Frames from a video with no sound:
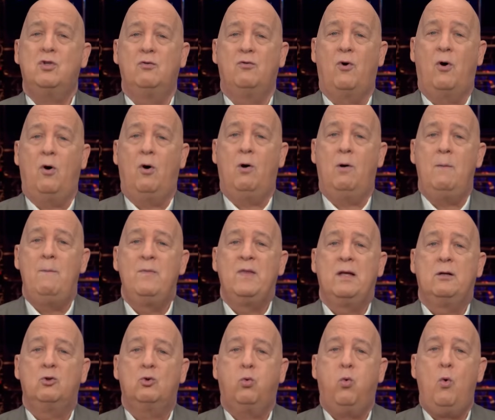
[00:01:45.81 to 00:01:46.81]
of all,
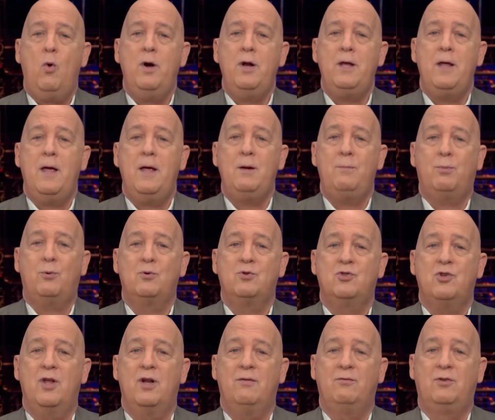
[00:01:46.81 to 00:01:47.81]

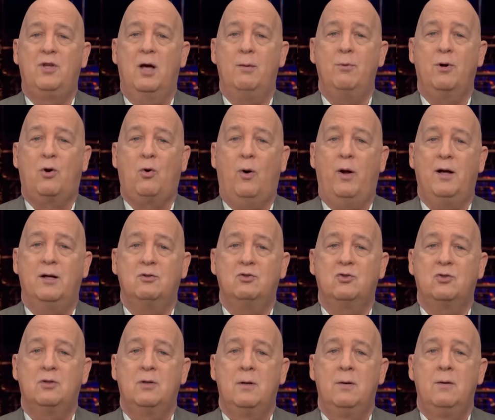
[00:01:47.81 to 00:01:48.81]
28% of
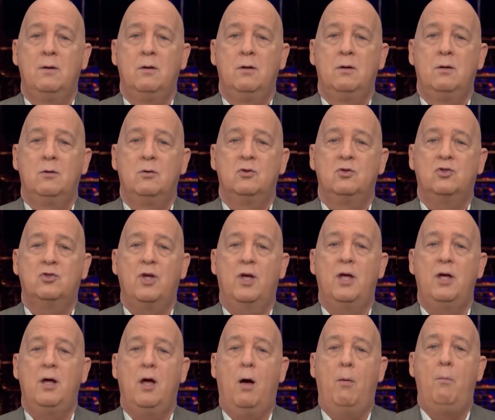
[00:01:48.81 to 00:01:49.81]
Democrats
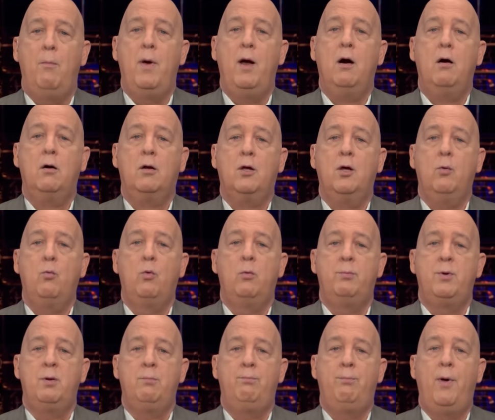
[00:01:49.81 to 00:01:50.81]
say America would
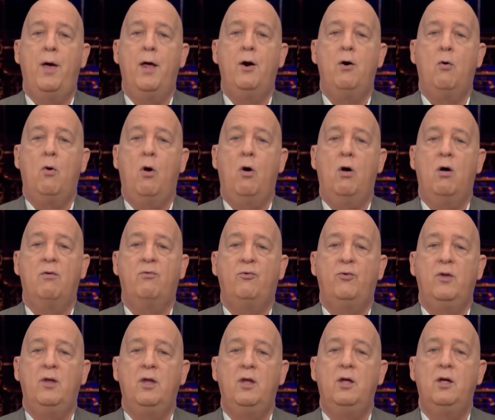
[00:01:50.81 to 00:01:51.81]
be better off
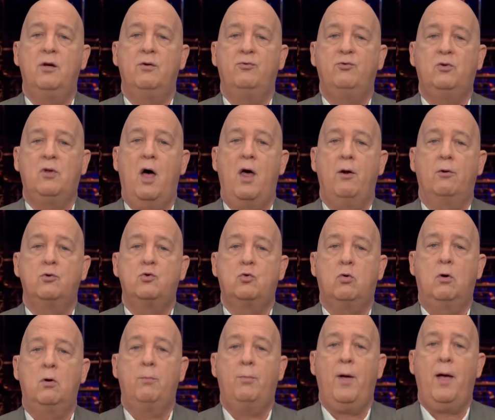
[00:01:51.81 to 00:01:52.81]
if Donald
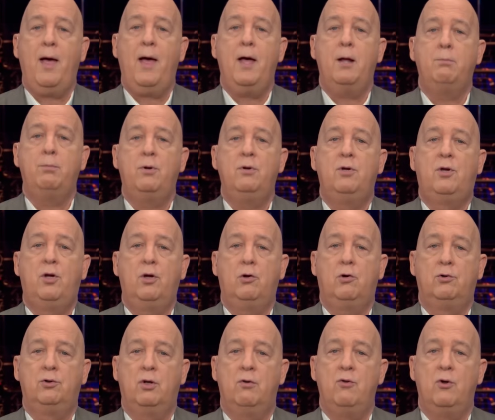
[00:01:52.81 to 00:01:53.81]
Trump had been
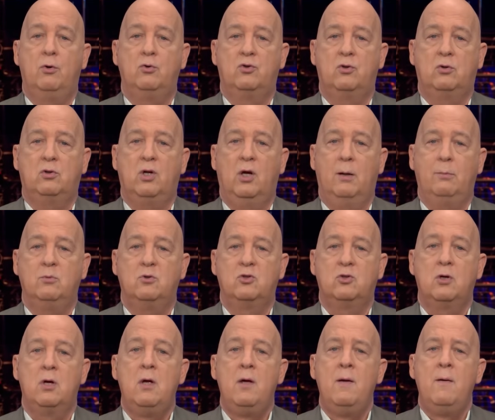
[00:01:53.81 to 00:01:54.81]
killed in those
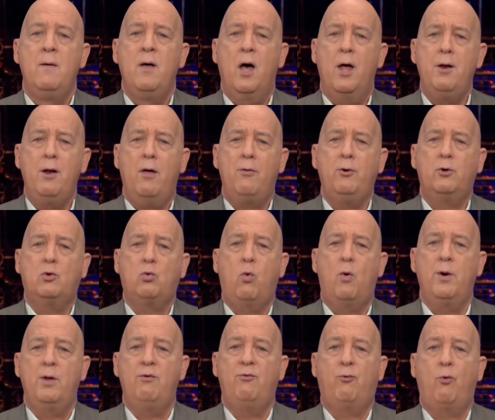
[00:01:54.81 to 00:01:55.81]
attempts. Another
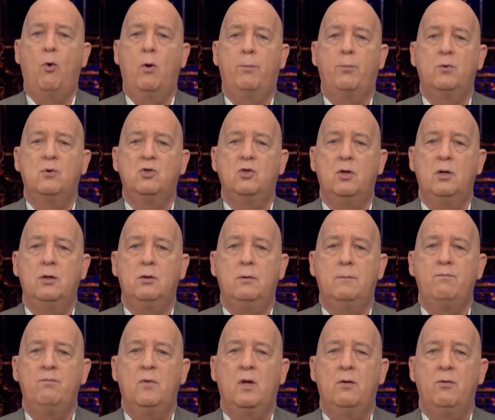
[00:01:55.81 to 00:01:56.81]
24%,
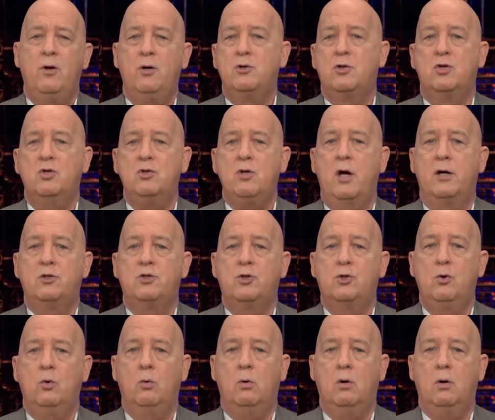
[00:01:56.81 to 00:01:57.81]
they're just not
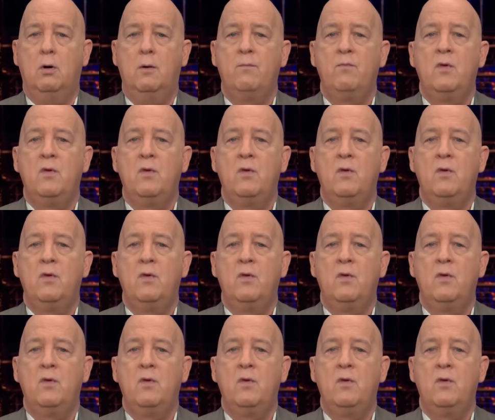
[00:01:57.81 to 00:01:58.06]
sure.